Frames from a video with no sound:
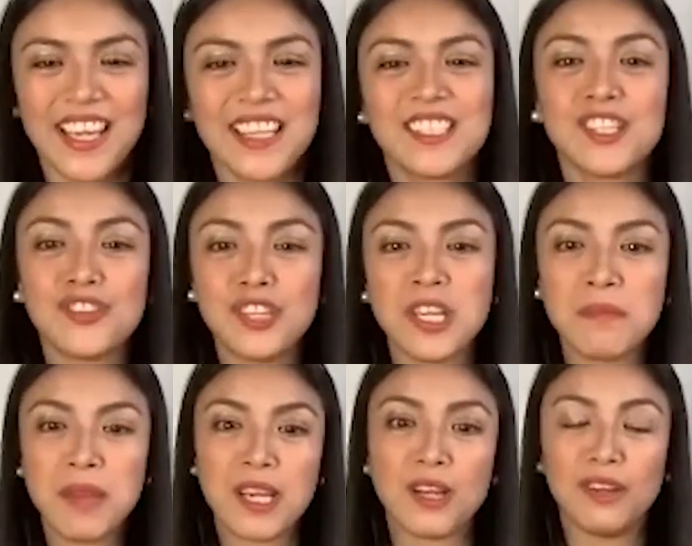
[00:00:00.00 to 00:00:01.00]
It's a
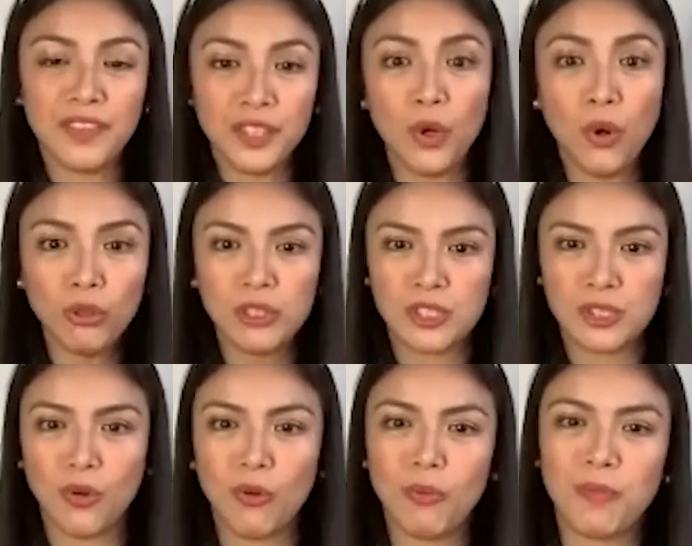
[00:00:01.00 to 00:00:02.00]
remake of an old
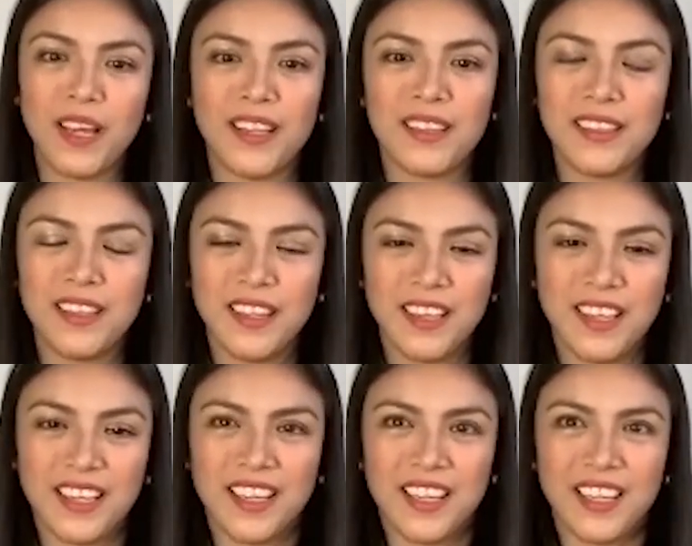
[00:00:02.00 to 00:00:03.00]
soap, and
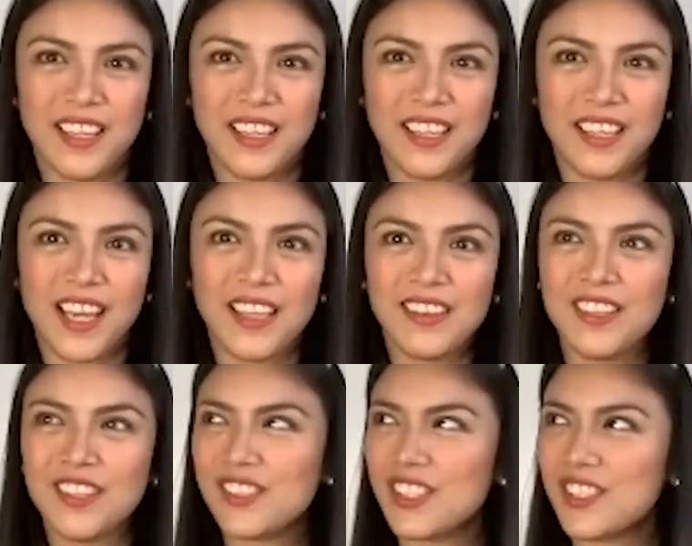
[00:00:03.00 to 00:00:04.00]

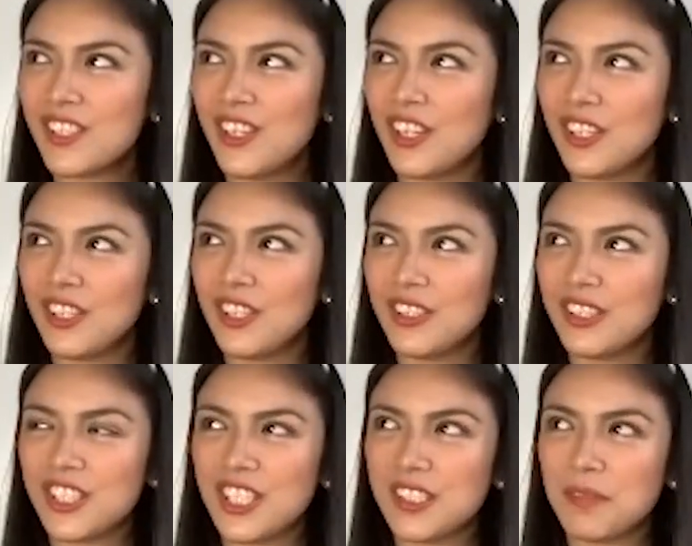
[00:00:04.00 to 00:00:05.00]
this girl,
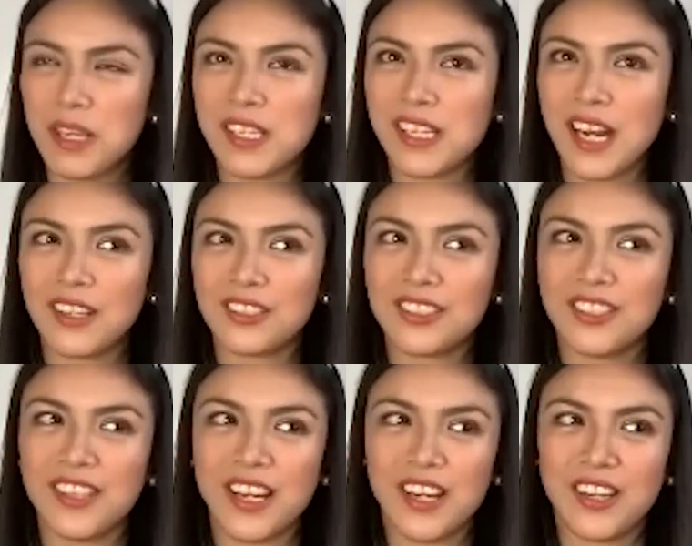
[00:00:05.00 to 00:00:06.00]
she's the main character
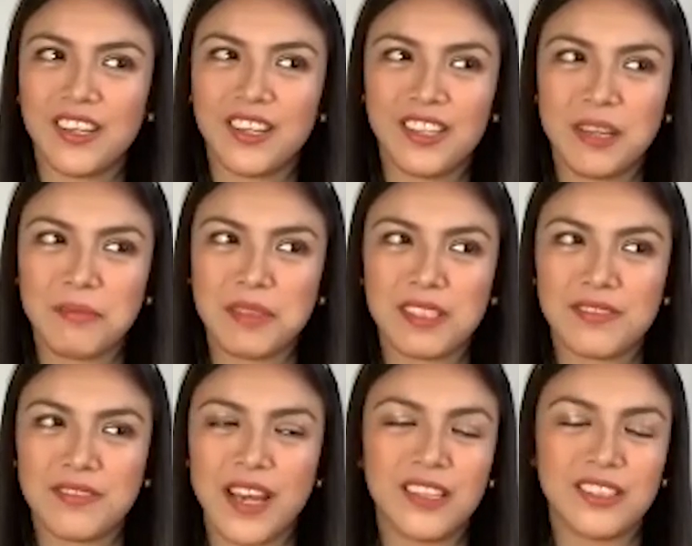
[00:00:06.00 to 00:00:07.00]
there. Her name is
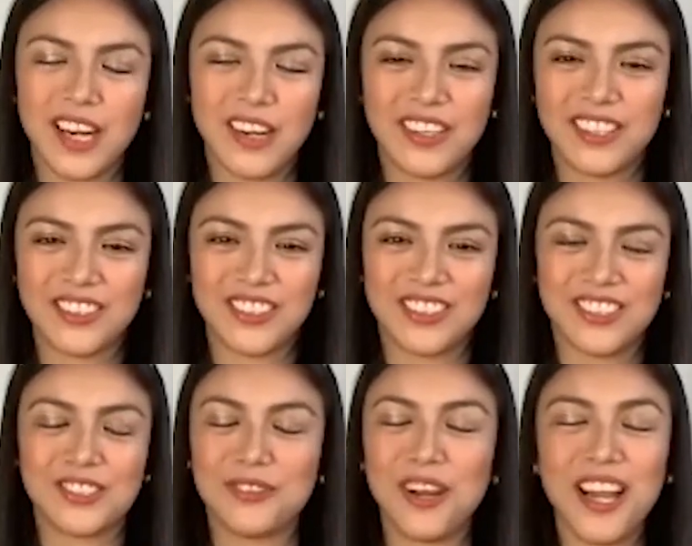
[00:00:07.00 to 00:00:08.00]
Fallon Carrington.
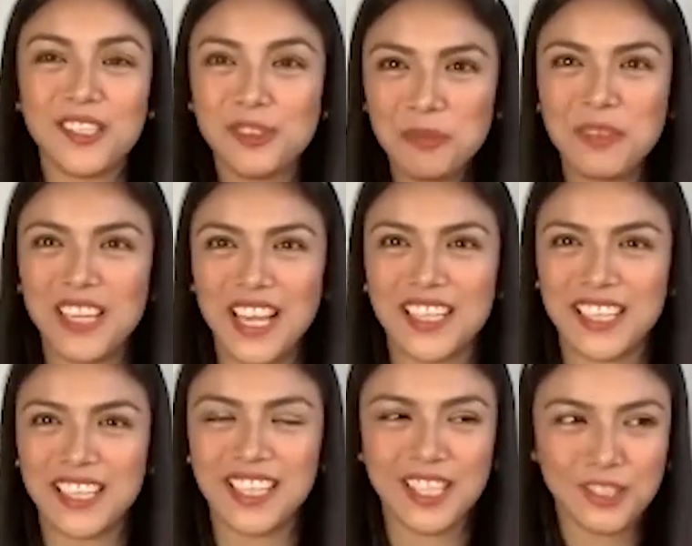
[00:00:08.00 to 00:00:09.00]
So I super like
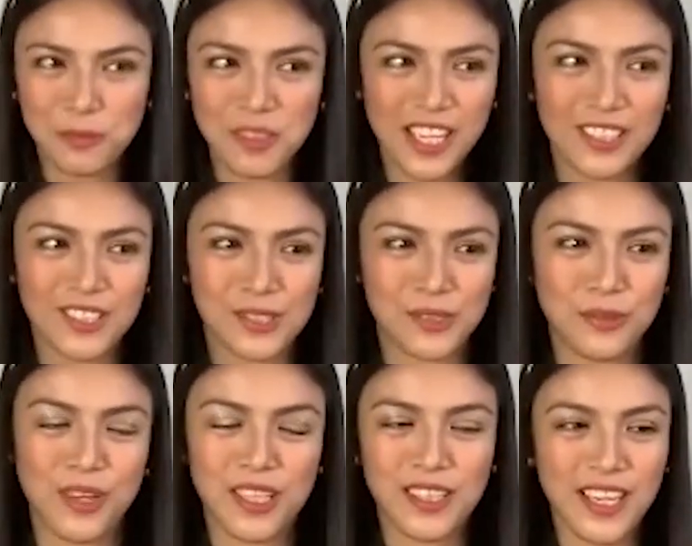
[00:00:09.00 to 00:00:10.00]
it. I super like the
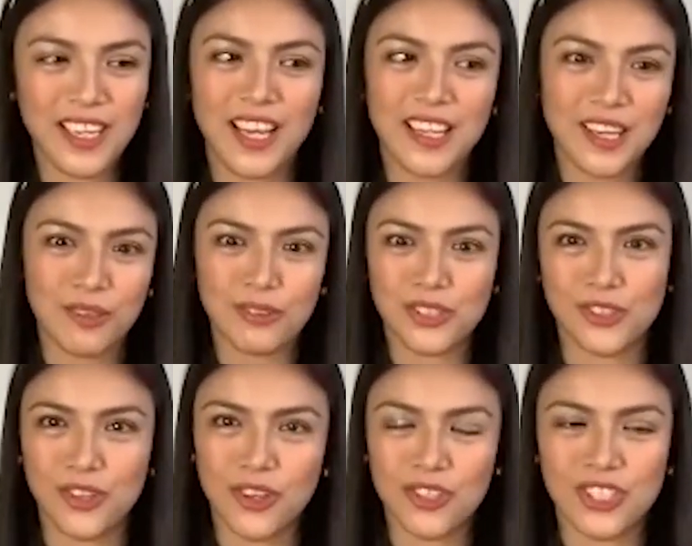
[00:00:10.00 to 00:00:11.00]
show, and I like how
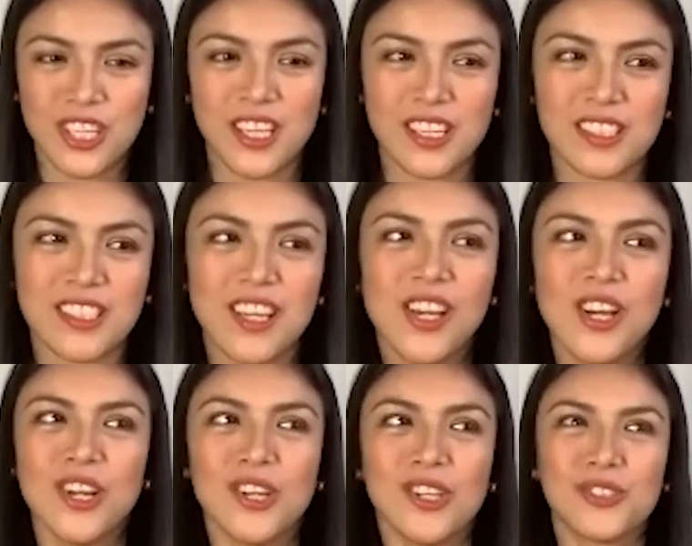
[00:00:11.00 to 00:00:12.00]
strong she is.
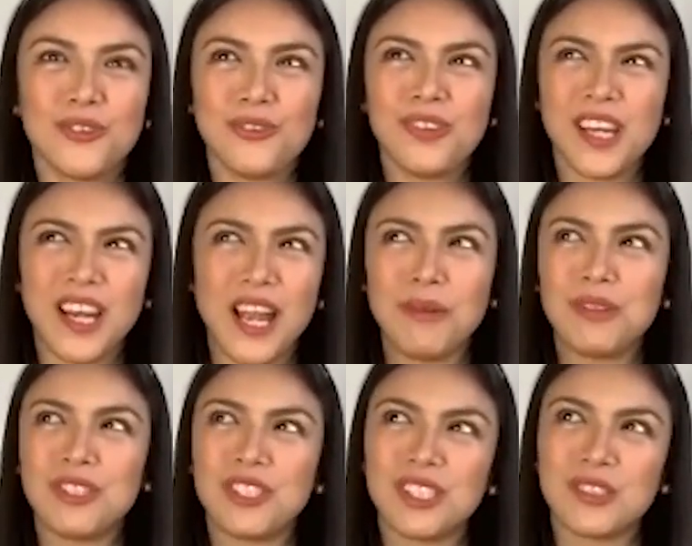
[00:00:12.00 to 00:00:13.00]
So there, I
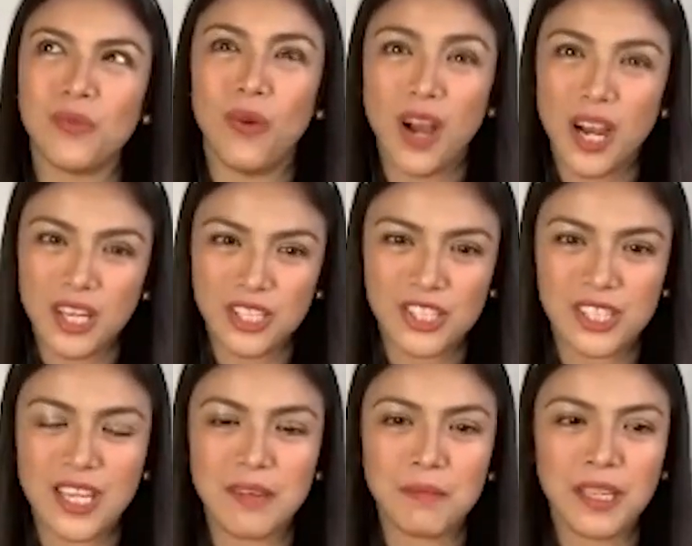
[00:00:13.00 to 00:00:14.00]
would just watch,
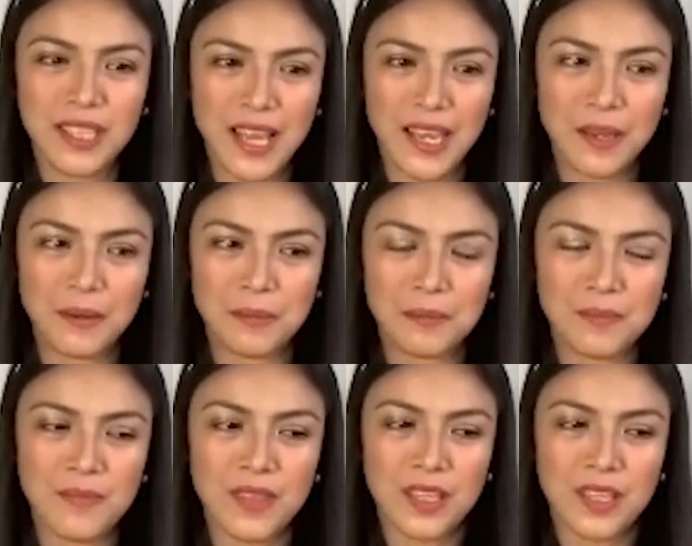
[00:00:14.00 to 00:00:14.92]
take my time.